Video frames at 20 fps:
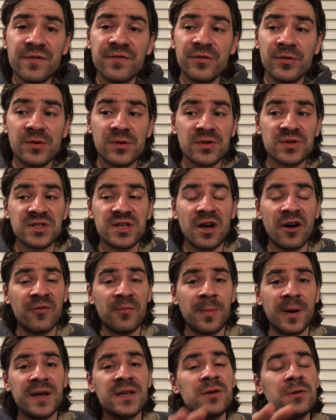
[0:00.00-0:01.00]
for
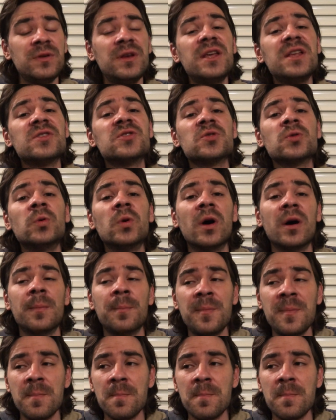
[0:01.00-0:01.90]
yourself, but you need to